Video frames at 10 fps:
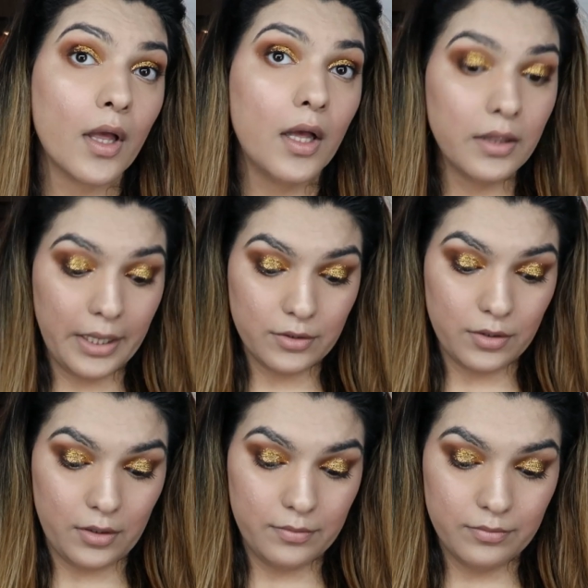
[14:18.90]
And that's
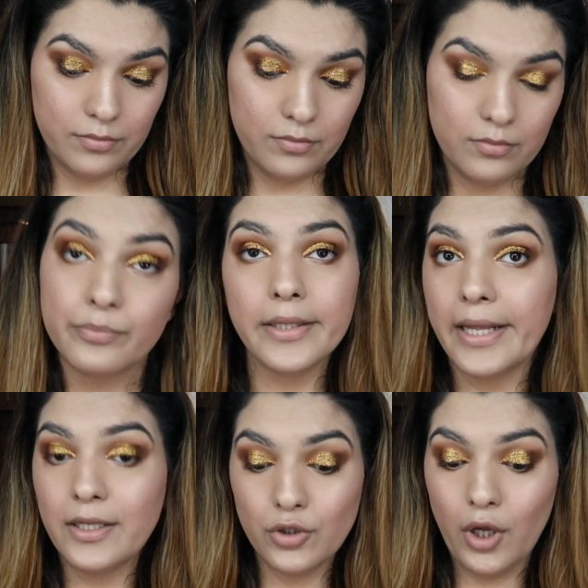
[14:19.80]
all. And
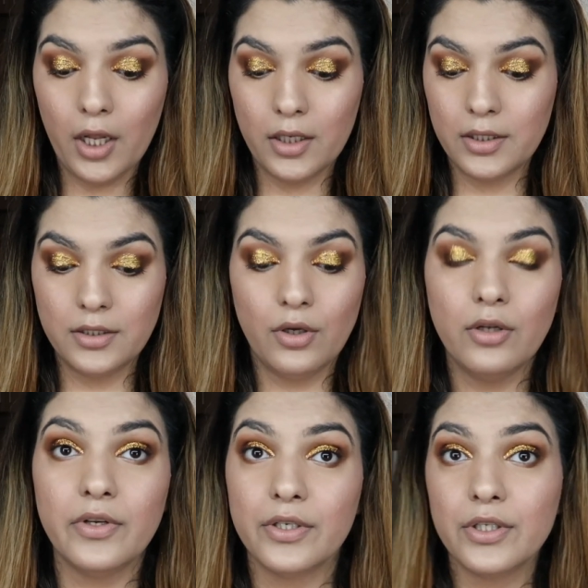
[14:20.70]
that's
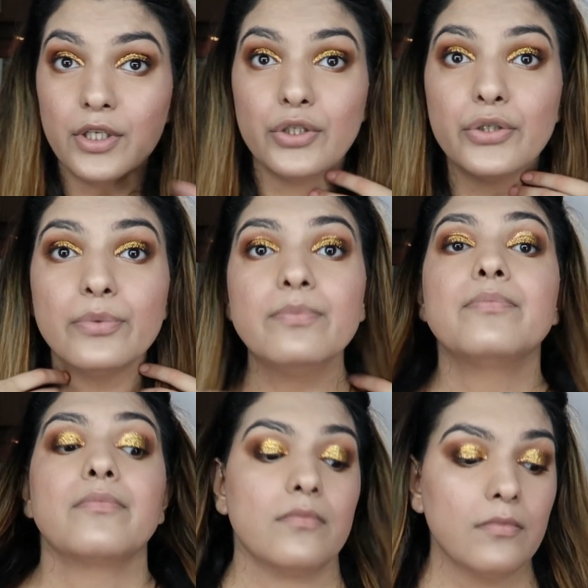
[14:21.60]
all you're gonna do.
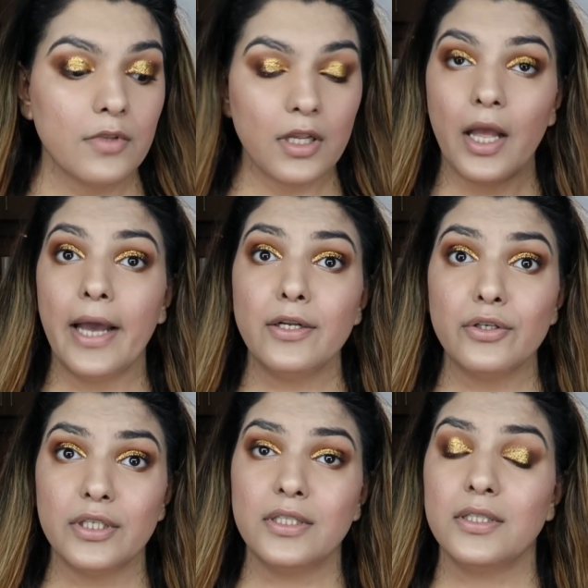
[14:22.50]
I
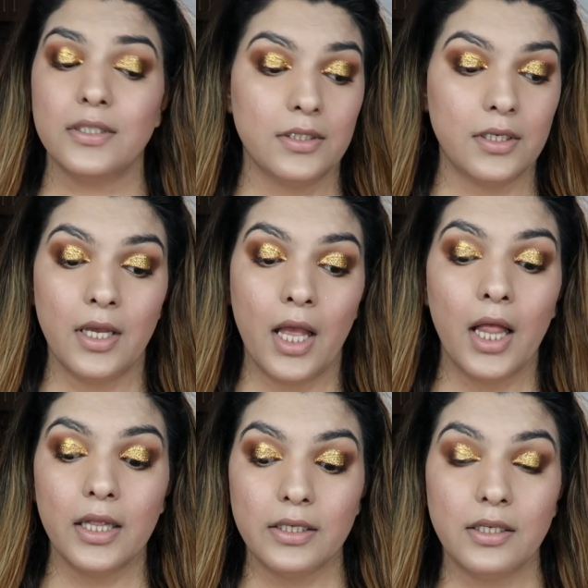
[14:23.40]
know this
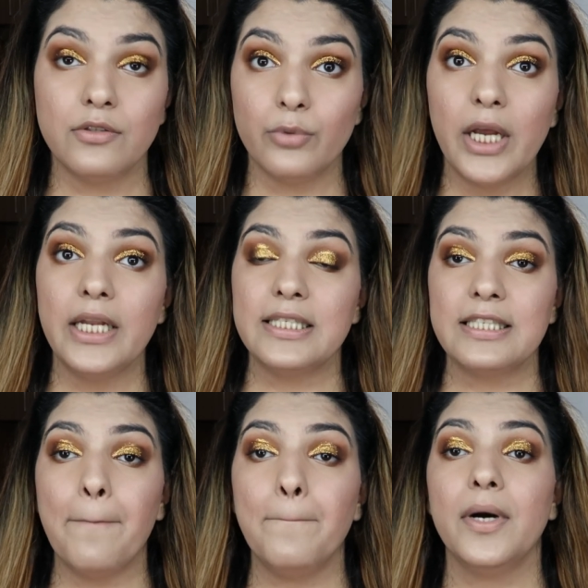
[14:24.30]
is really
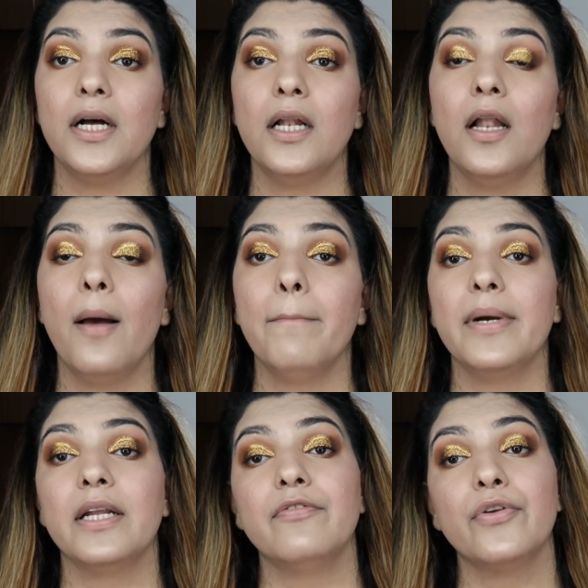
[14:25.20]
simple,
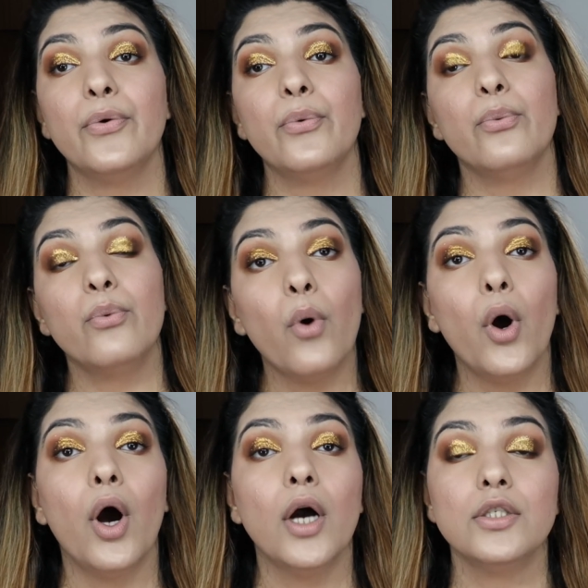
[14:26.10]
but if you
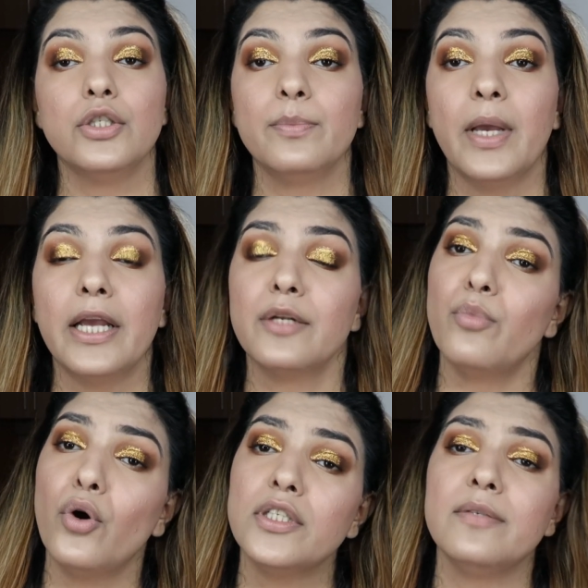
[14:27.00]
want to make it
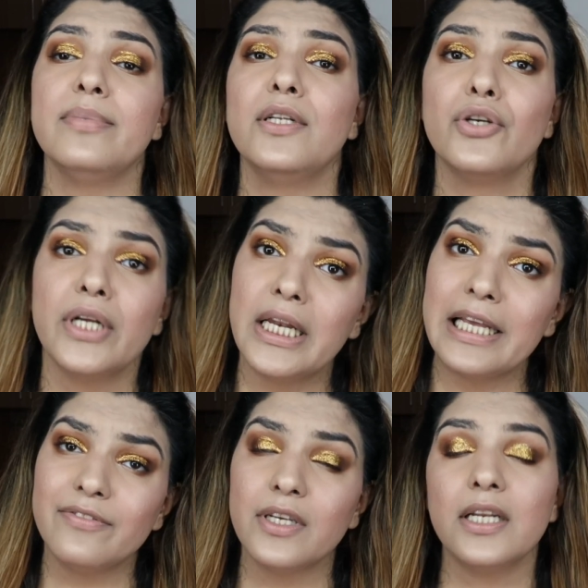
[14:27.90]
more simple, you can
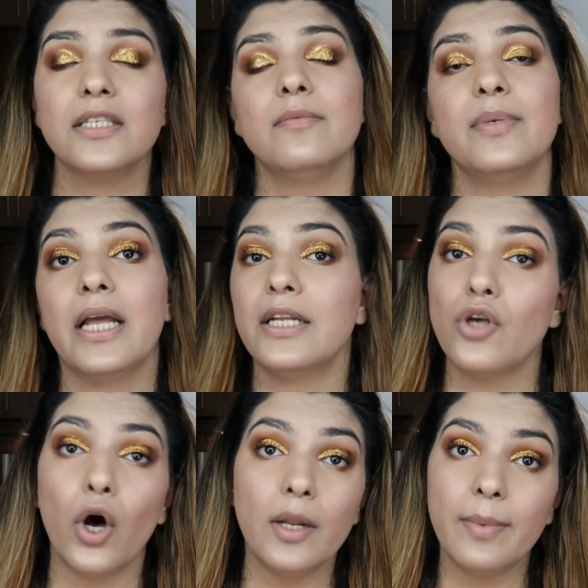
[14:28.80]
leave the glitter, but it's
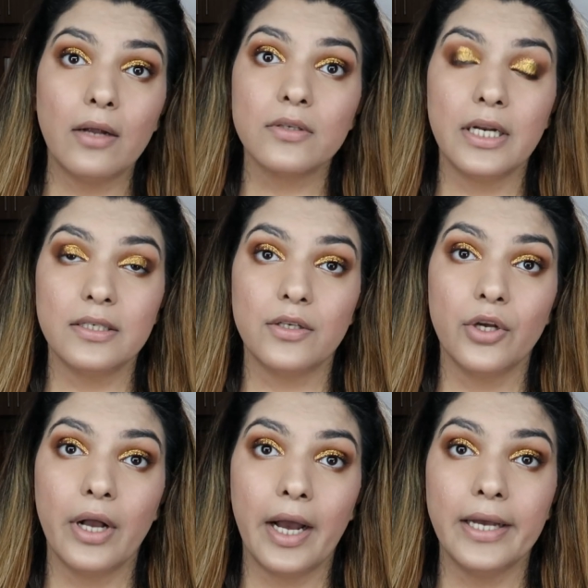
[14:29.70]
all about glitter,
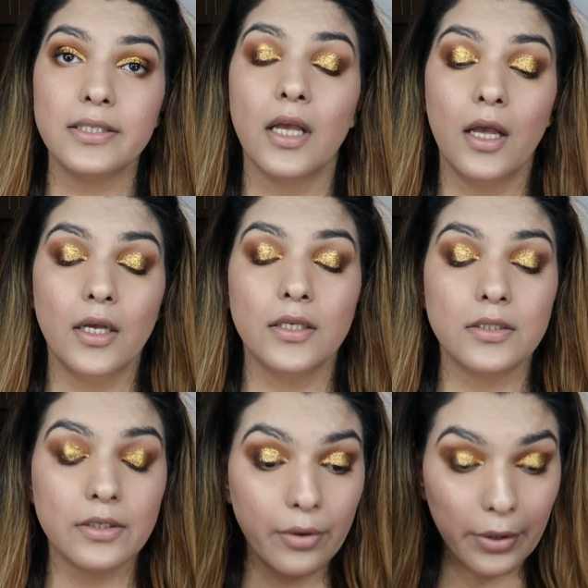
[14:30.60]
you guys.
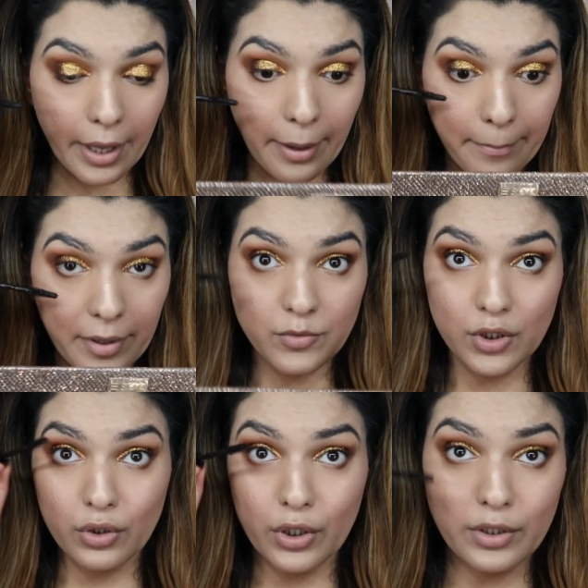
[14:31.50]
So yeah, I'm
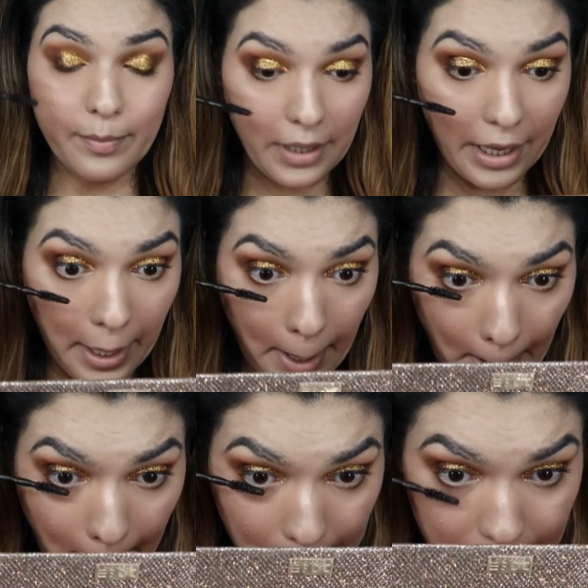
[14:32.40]
just going to
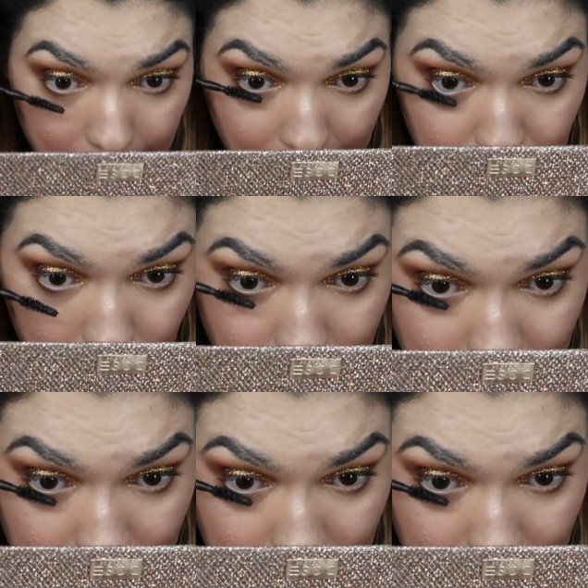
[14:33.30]
apply the Big Shot